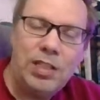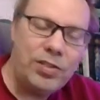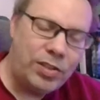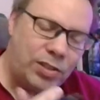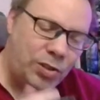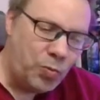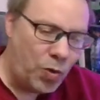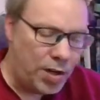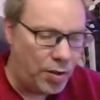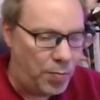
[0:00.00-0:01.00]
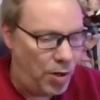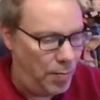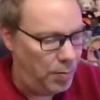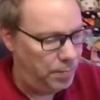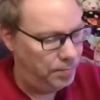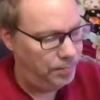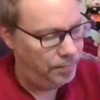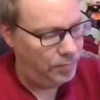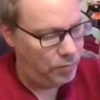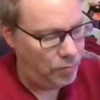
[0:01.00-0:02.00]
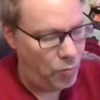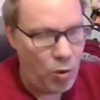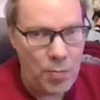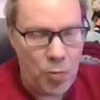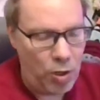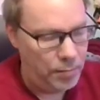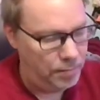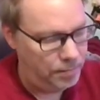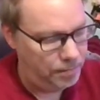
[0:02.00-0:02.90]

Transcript: So let's do one other problem. One more.